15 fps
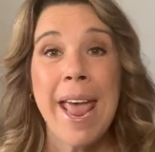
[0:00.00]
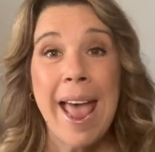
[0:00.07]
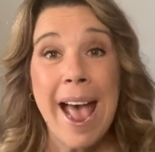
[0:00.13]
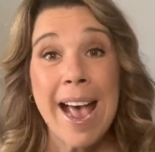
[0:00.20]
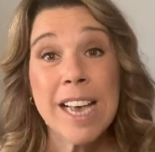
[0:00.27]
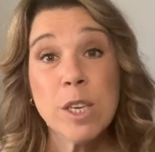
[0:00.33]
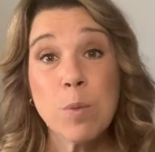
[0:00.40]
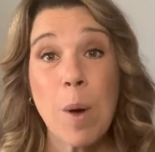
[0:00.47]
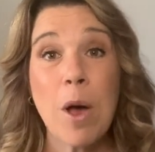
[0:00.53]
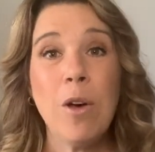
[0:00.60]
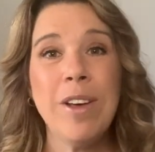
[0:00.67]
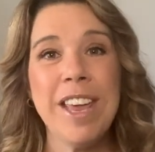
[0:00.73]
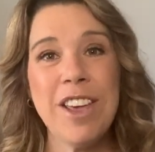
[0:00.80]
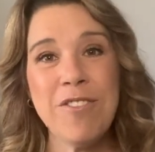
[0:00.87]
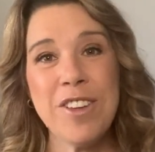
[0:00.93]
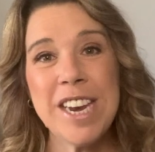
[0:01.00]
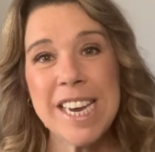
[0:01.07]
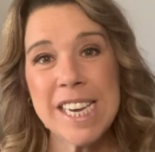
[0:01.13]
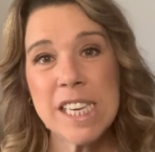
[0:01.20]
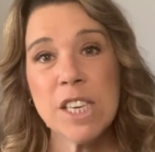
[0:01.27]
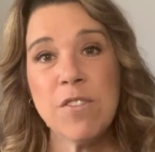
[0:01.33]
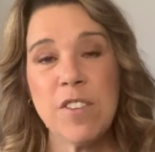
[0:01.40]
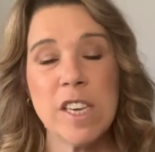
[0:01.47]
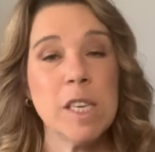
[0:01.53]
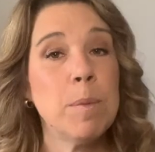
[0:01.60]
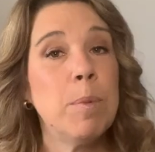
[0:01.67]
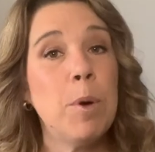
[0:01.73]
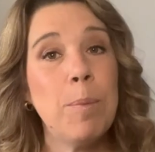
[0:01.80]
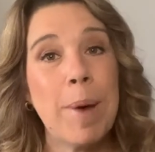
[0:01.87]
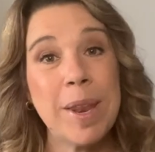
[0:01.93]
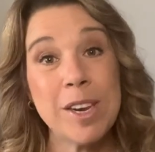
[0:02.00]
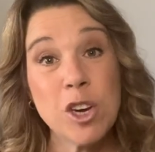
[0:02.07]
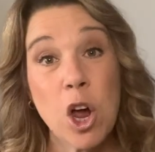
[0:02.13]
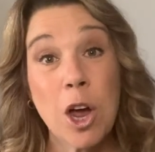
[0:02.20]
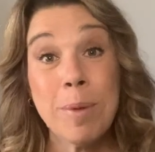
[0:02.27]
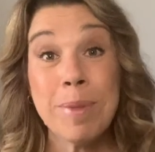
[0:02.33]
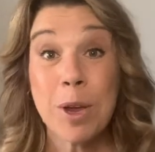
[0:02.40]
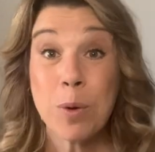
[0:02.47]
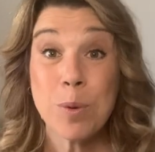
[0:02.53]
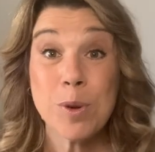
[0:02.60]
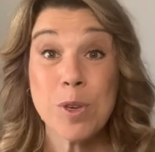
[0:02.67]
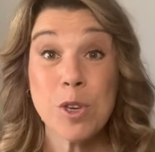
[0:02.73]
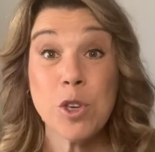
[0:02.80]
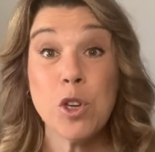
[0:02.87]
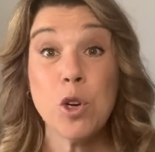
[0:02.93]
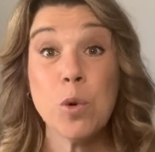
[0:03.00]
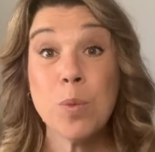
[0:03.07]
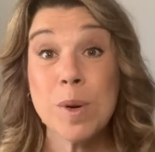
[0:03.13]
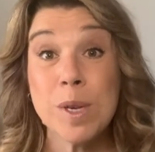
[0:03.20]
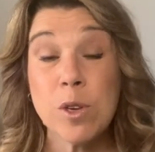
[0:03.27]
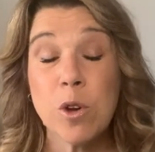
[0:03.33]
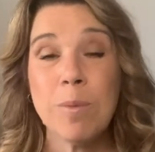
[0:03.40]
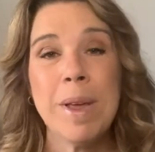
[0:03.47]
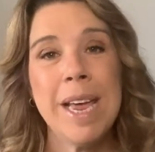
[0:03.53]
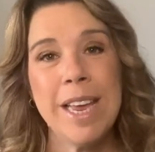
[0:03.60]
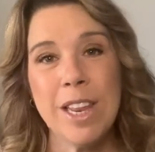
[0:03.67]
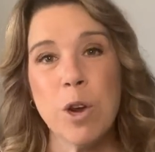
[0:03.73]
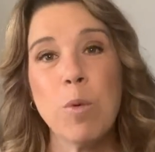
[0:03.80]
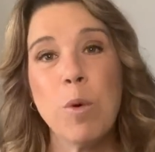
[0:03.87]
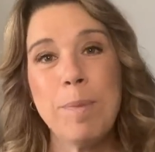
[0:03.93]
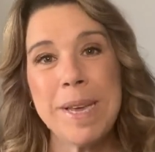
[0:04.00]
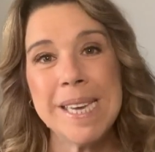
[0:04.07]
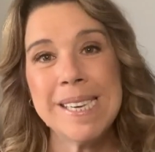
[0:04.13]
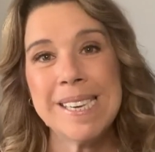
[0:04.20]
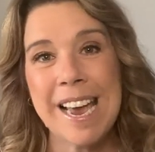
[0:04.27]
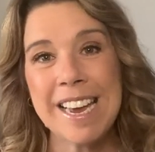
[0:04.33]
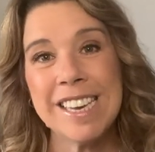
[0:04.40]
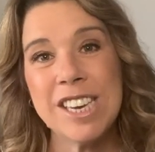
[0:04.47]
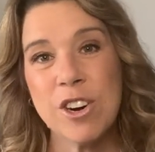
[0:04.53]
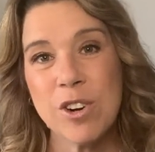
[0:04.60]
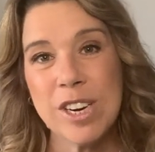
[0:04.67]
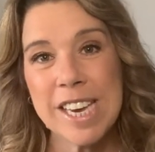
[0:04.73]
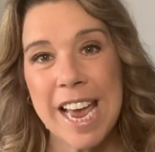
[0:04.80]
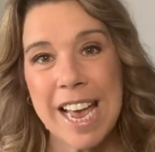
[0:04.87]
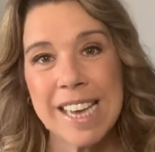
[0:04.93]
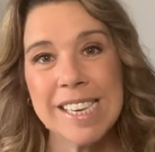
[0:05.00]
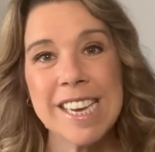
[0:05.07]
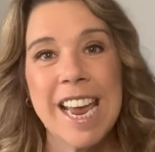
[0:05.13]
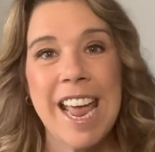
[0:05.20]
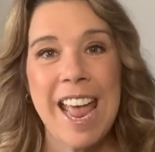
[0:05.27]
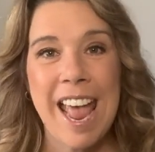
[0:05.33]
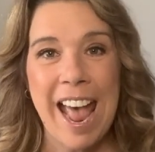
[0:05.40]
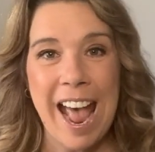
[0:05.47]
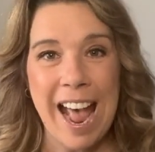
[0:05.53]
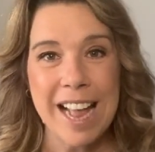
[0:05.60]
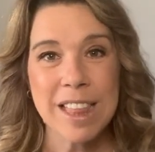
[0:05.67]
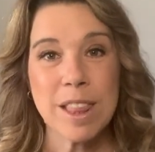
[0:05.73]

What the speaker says: As well, if it is feasible by the time that cruises do resume, there will be a secondary test at